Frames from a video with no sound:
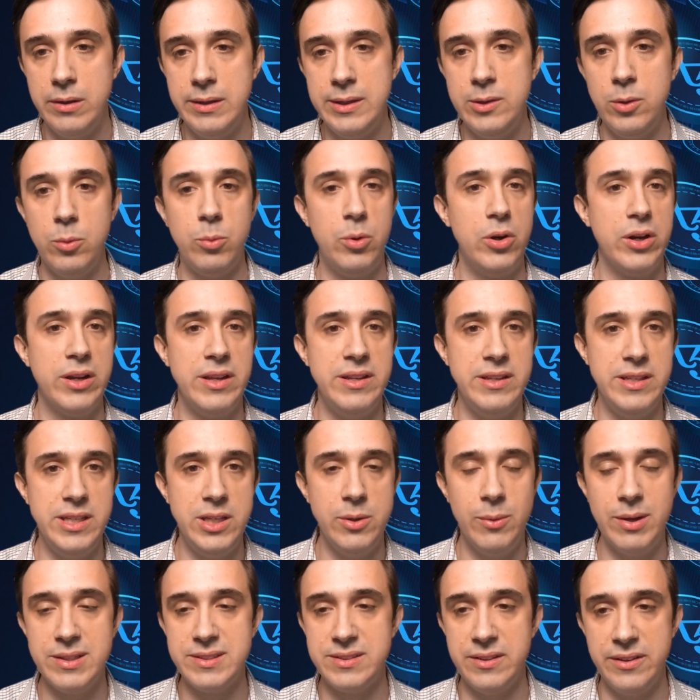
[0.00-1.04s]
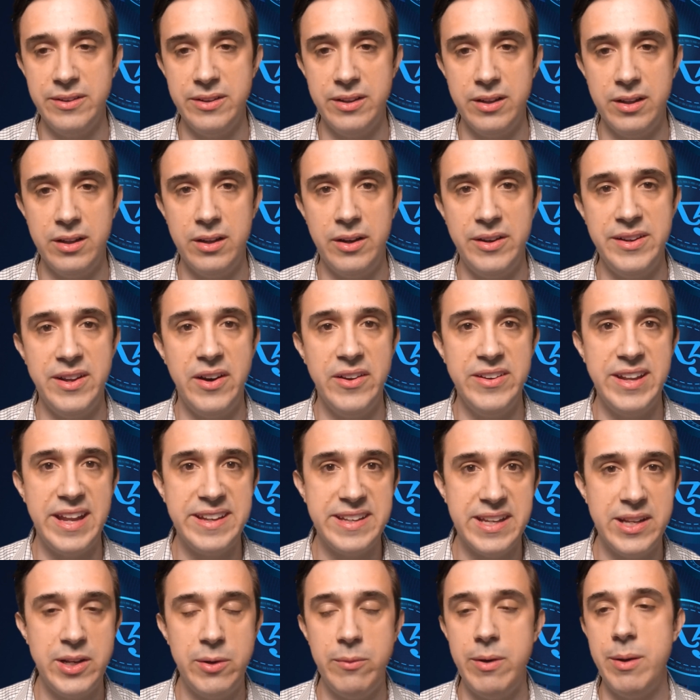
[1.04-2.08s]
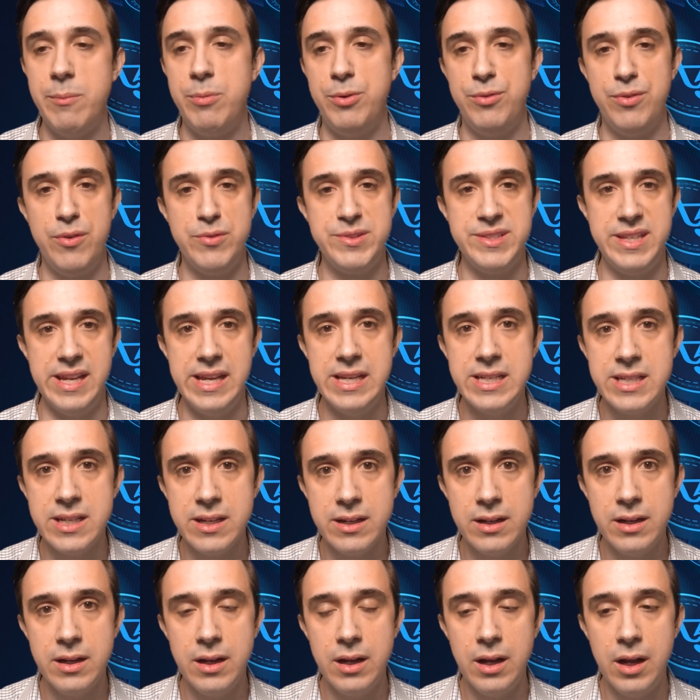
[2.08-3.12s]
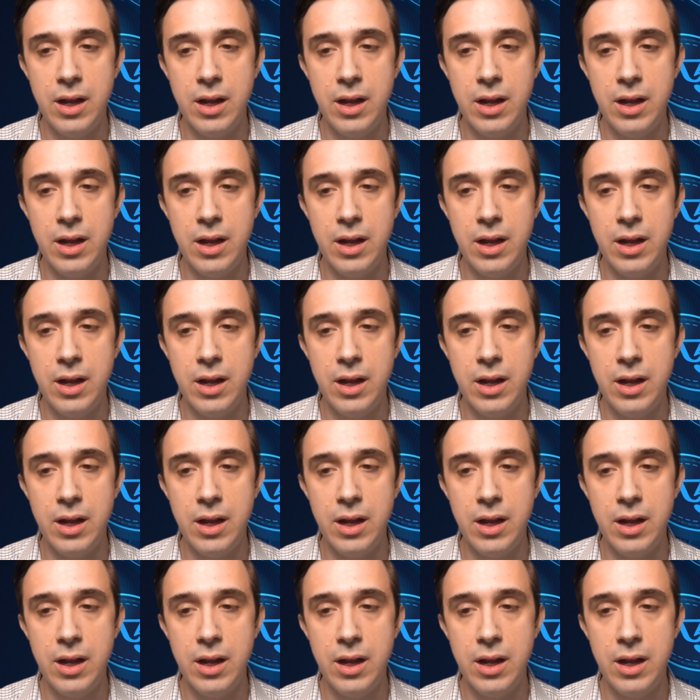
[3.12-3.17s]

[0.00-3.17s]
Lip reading: legal work in the US on that end around proof of stake.